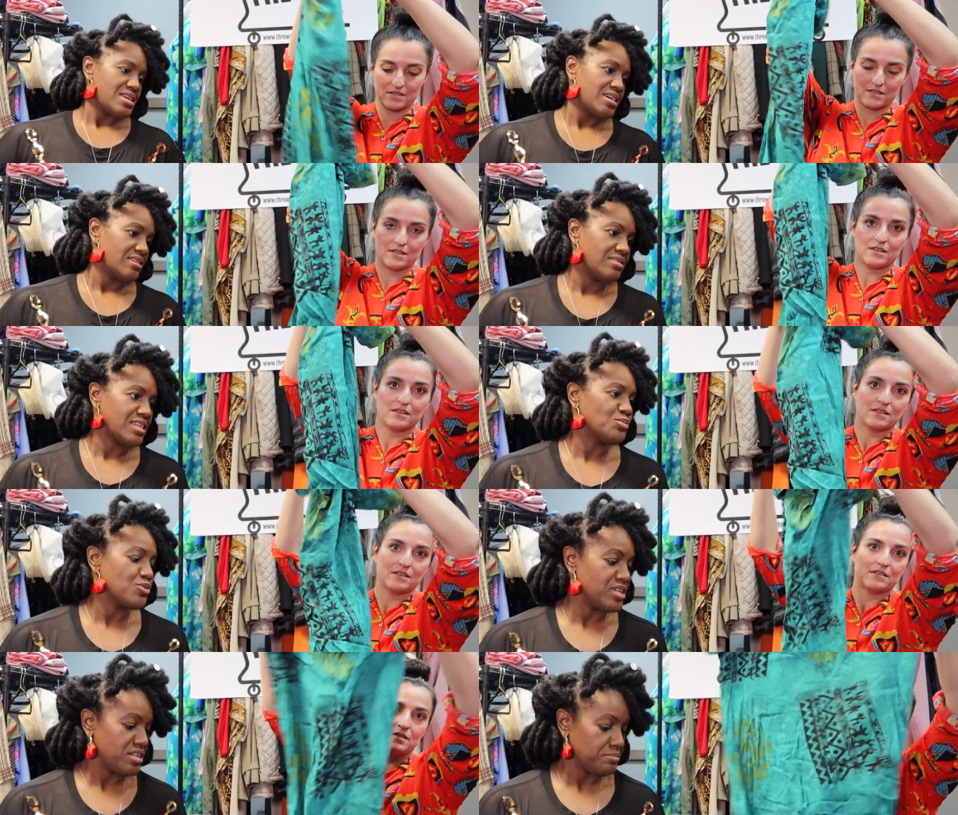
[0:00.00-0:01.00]
Speaker 1: Yeah,
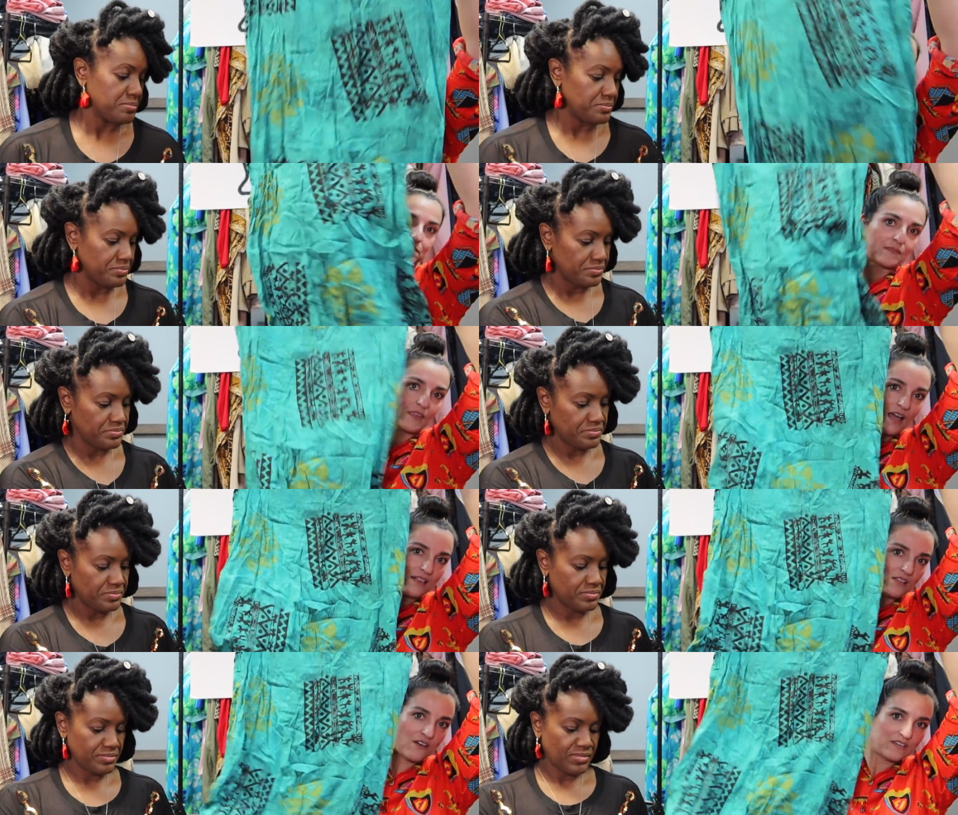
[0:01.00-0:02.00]
that's pretty.
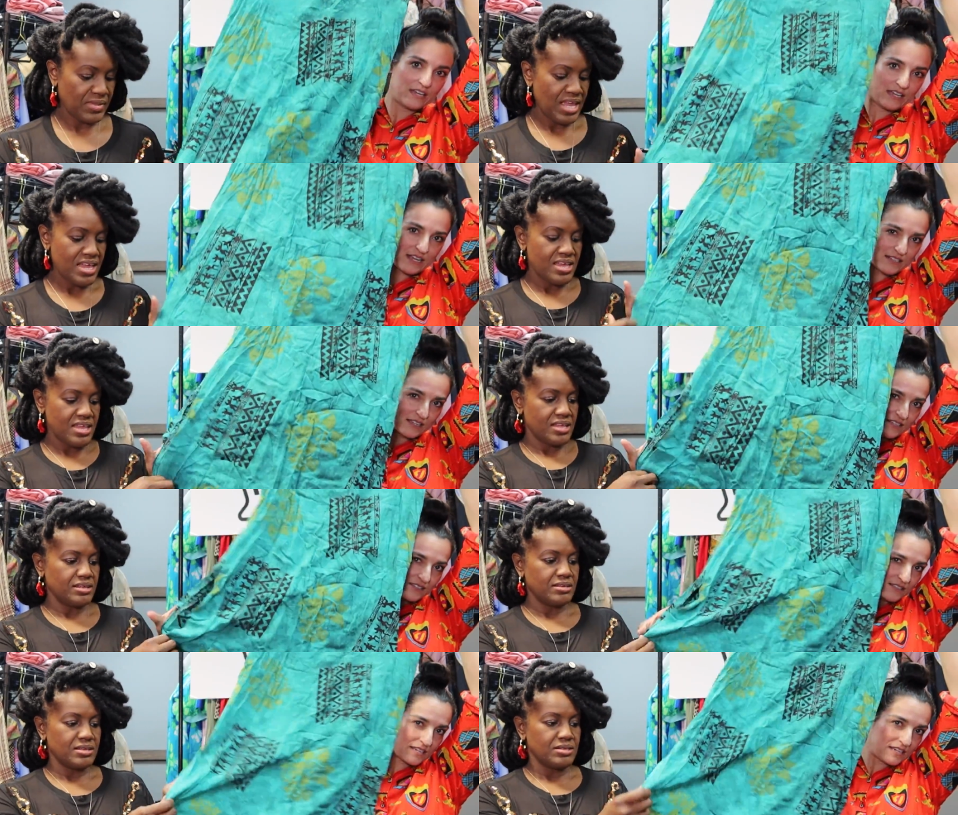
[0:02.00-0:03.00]
I love it, and it has
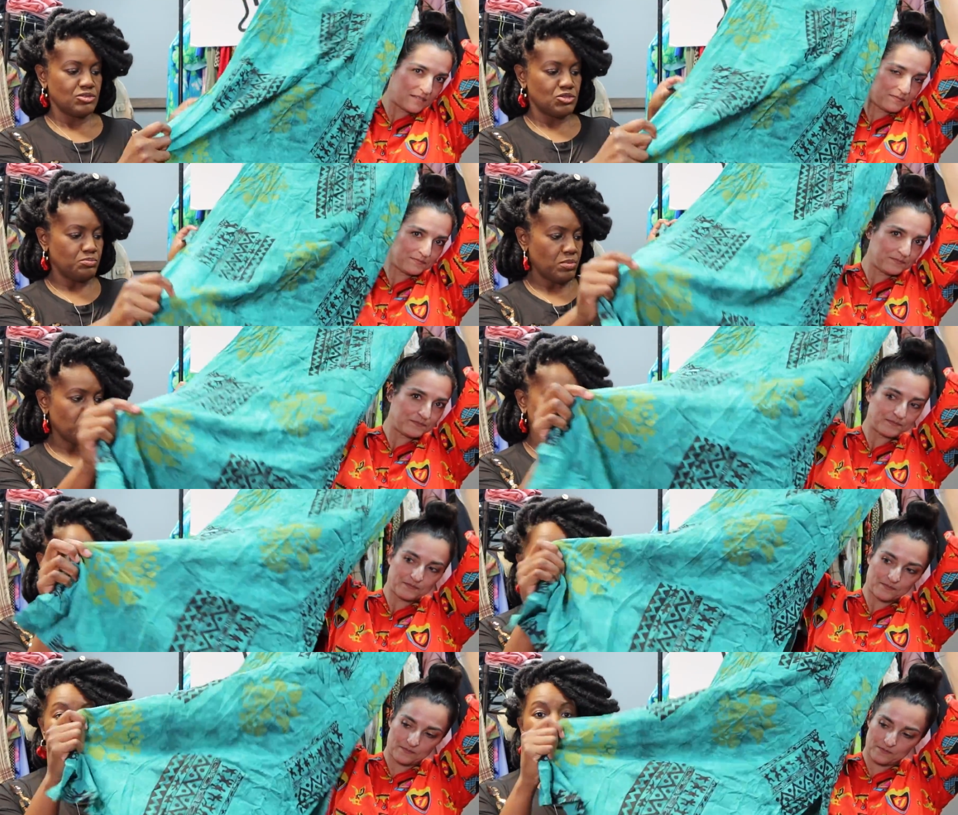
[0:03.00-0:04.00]
like a slit
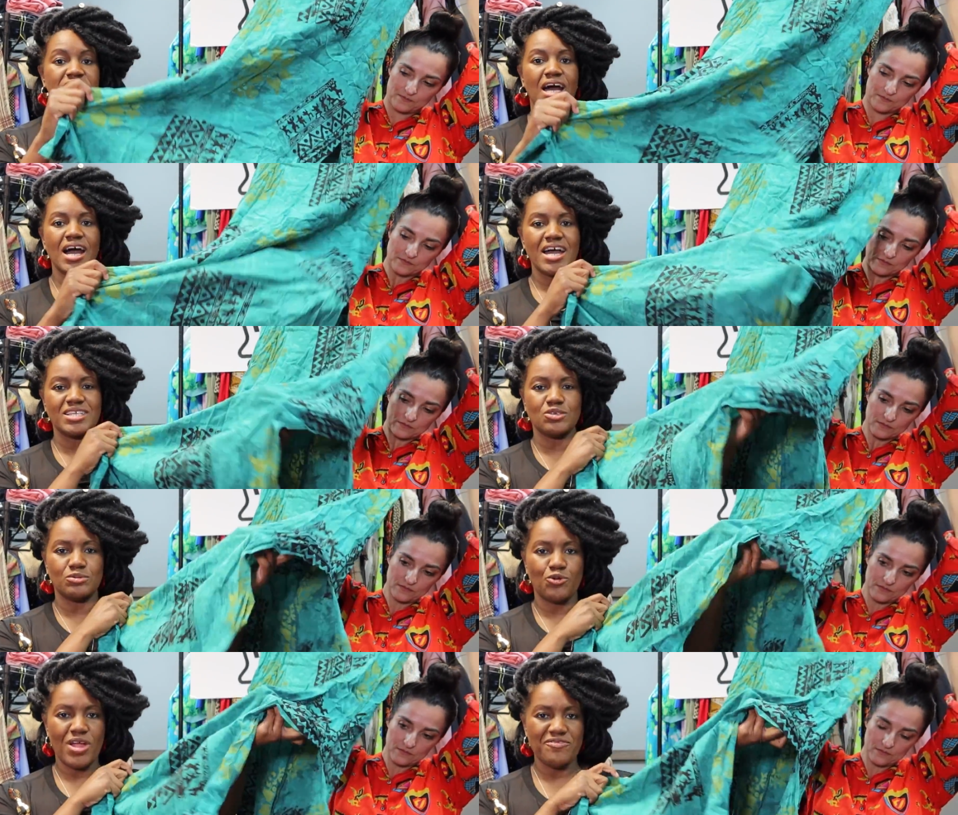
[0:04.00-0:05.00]
on both
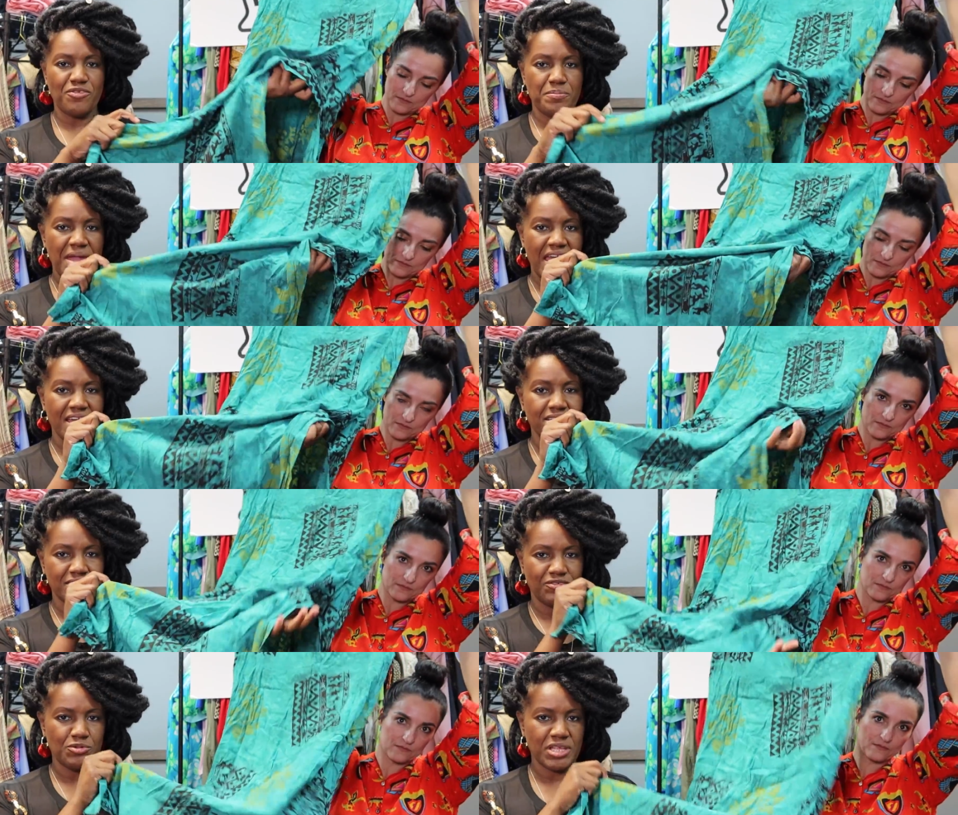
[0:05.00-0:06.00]
sides, so great for
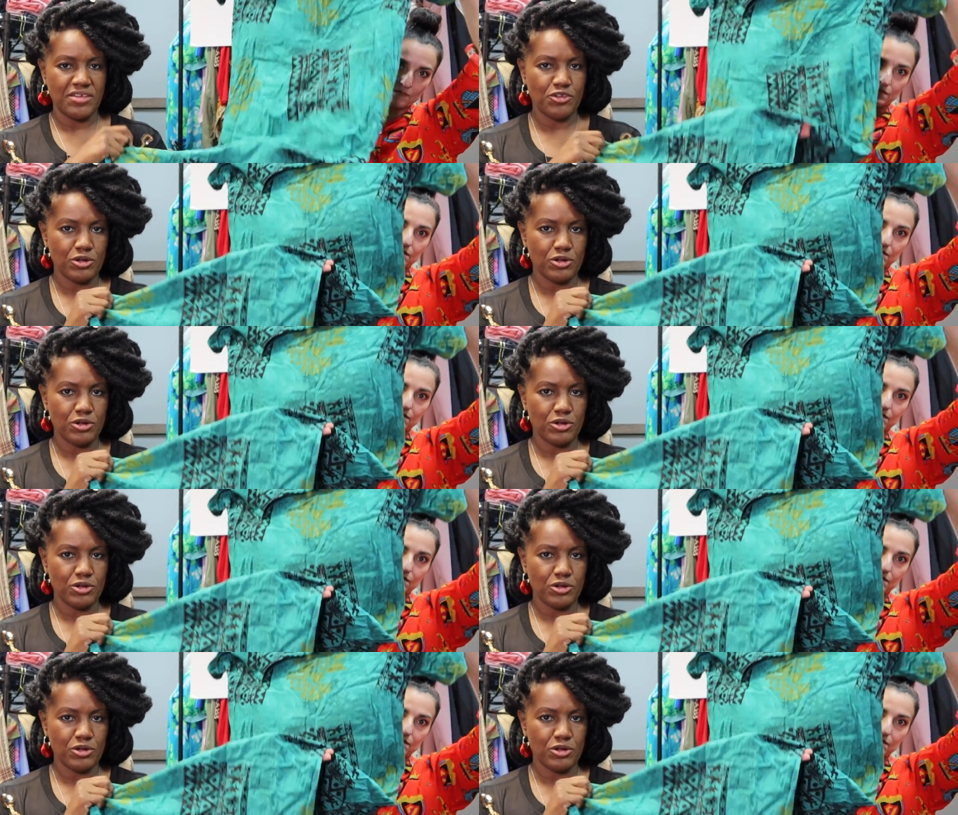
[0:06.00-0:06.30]
pants if you want to give